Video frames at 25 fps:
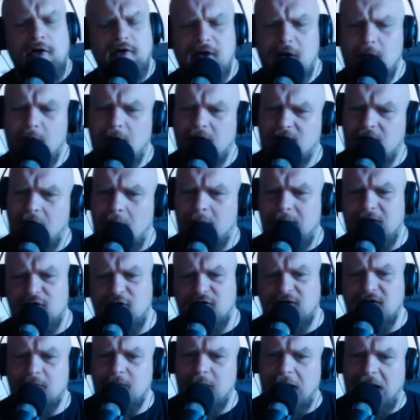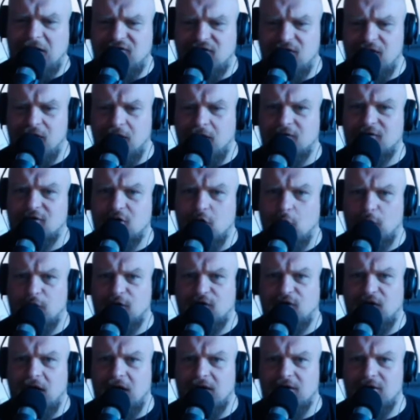Now, I mean, you did mention there, of
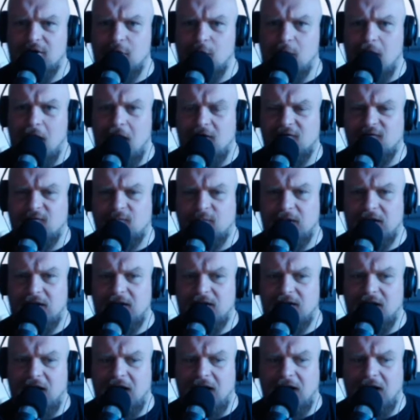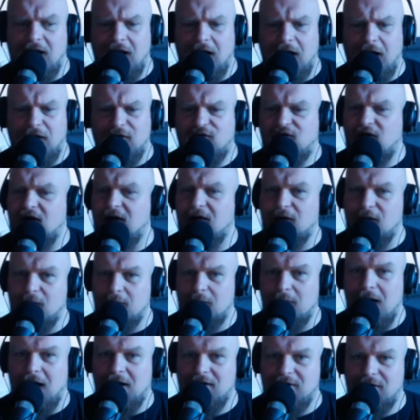course, that you have been a single
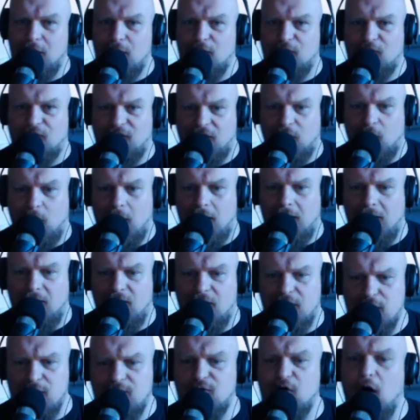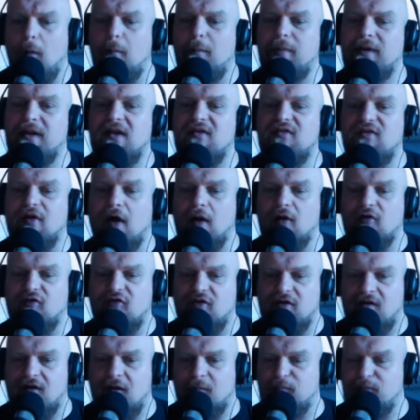man now for a while, that you've not been
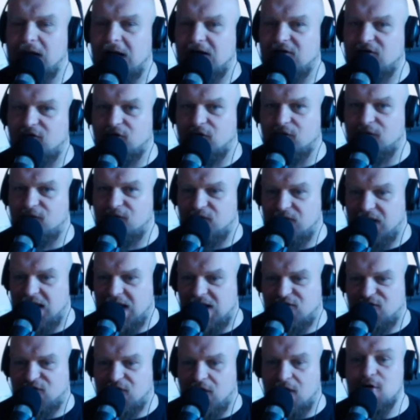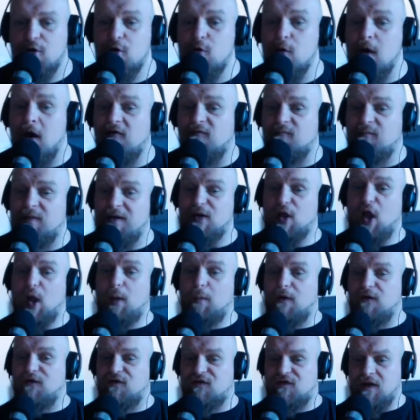indulging in the pleasures of the flesh, that you have been
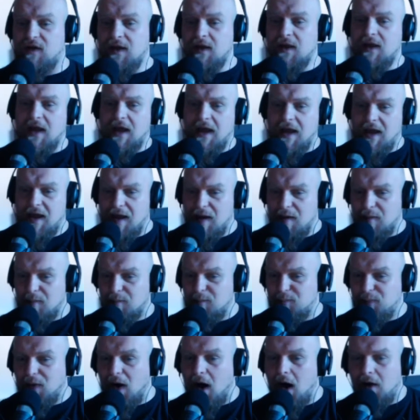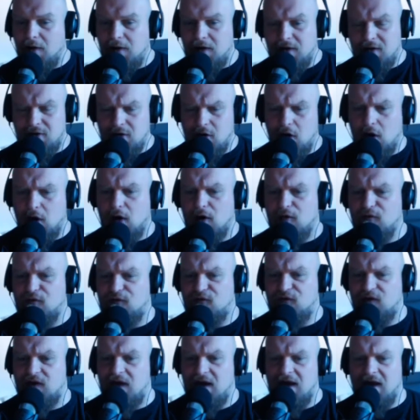almost barren
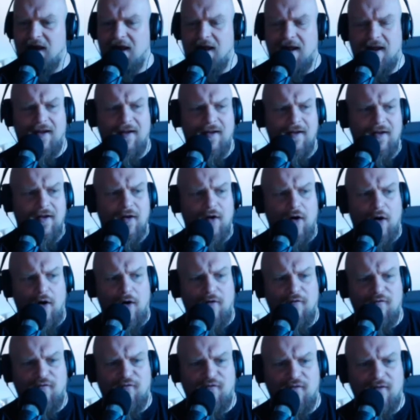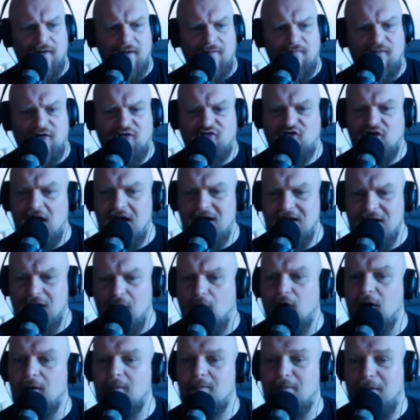of vagina
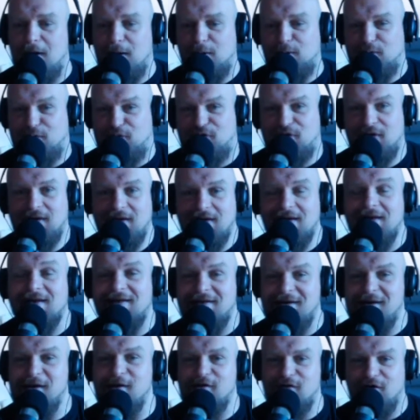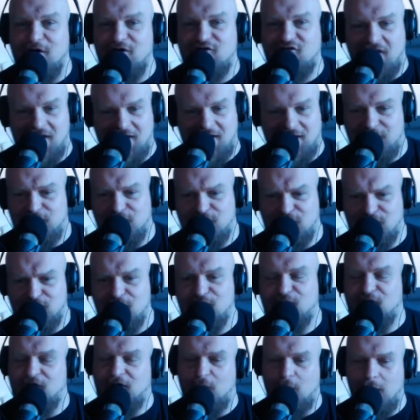or mouth near your genitals
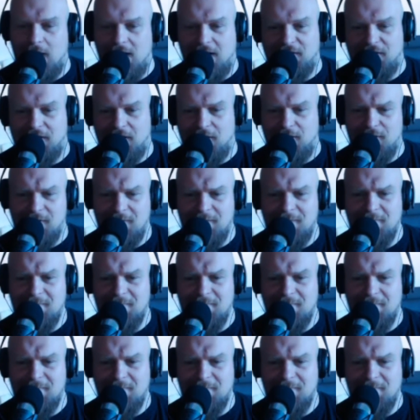for a while now.